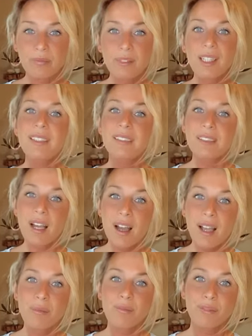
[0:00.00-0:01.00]
It's
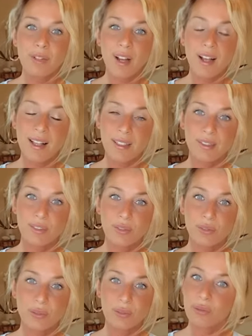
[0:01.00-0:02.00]
time for us
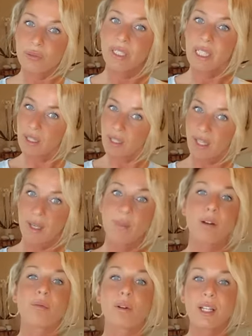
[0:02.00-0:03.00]
to reclaim
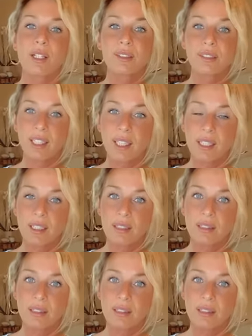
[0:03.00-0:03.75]
our royalty,